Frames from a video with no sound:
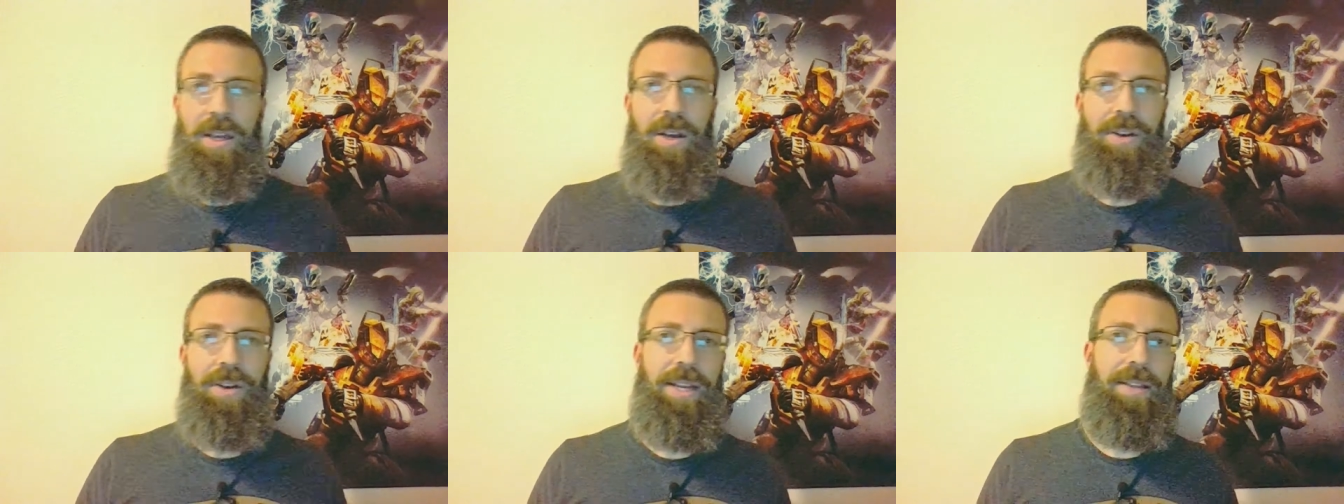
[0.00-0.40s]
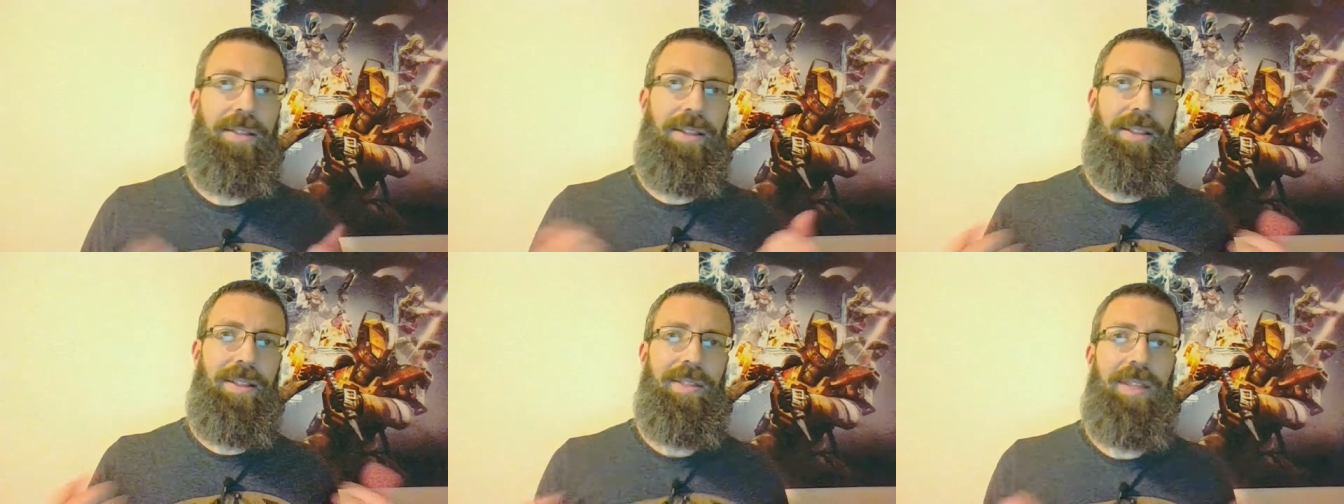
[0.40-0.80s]
Okay,
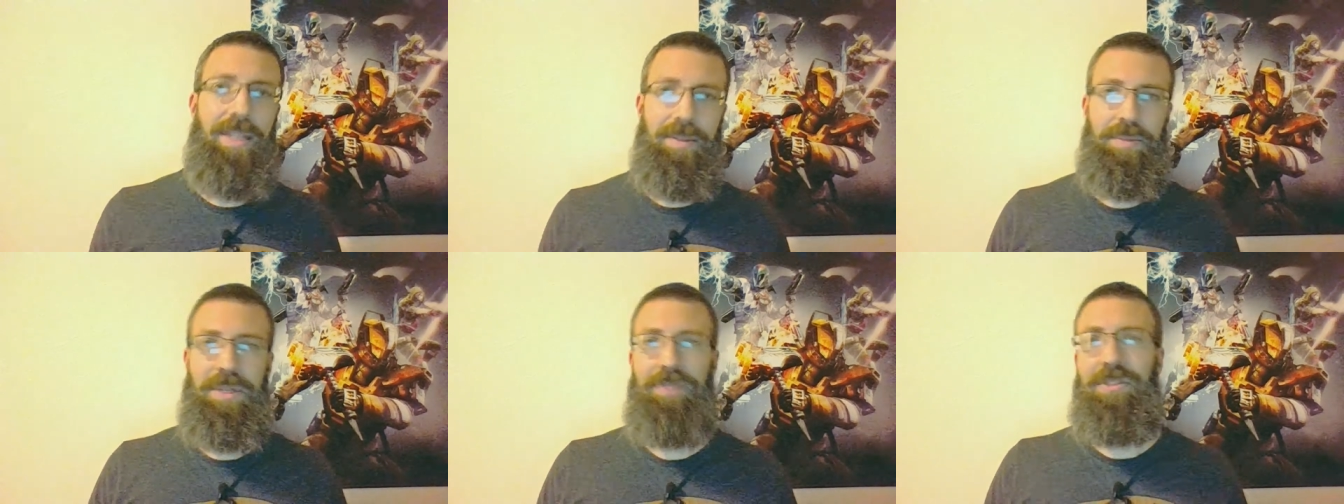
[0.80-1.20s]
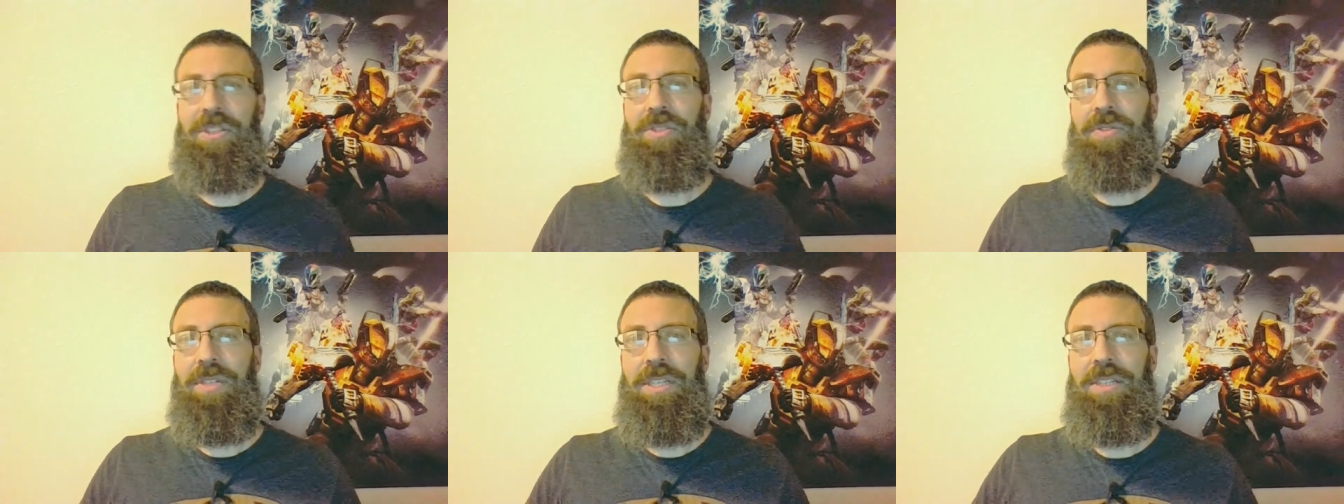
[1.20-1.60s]
then themes. Every
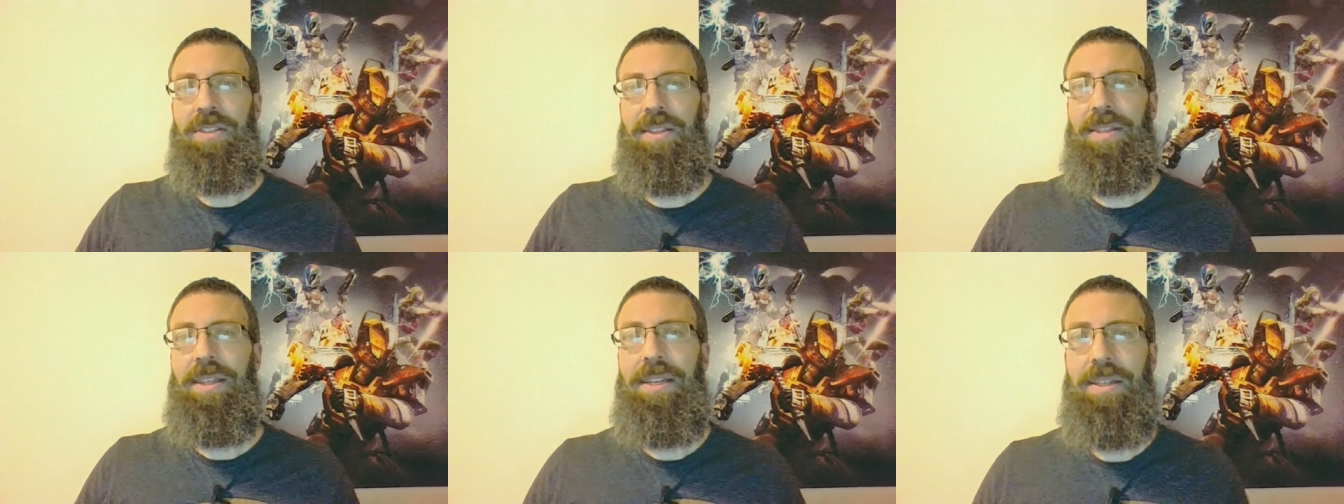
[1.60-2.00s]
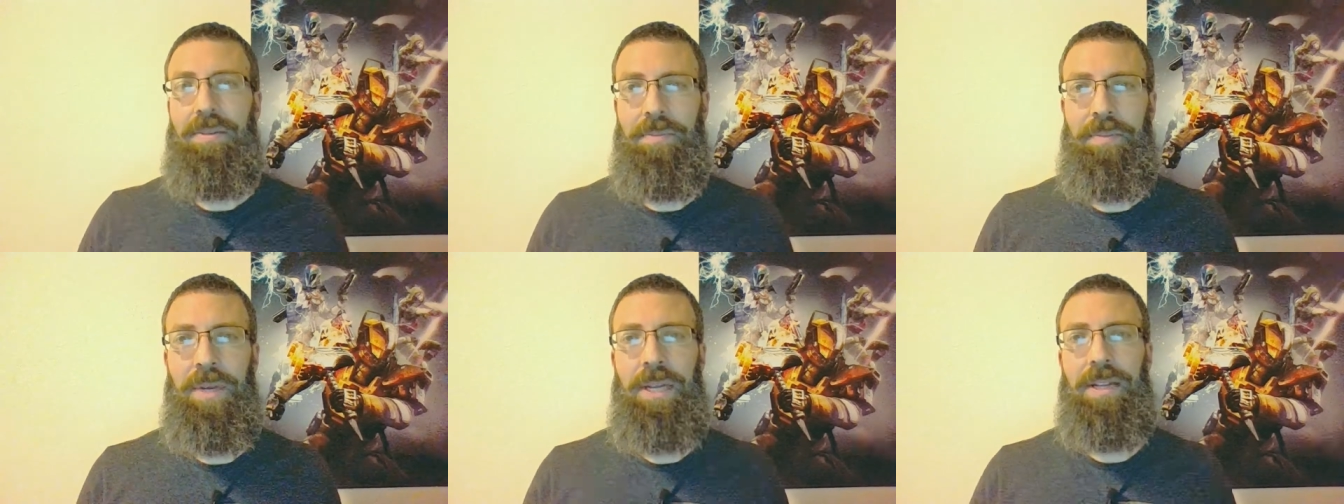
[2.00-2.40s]
story needs a
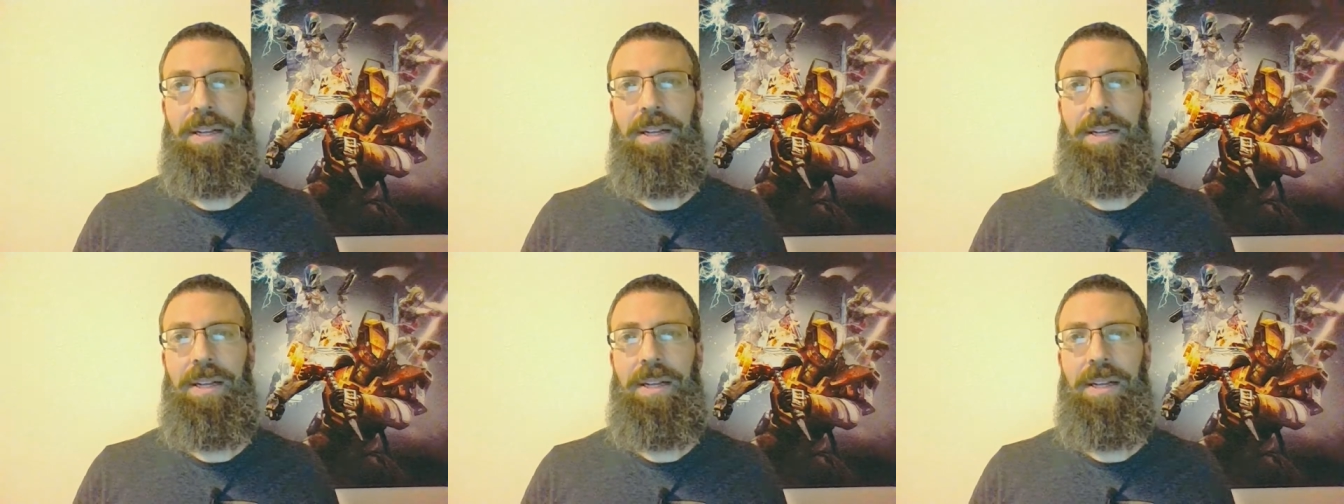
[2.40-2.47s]
theme.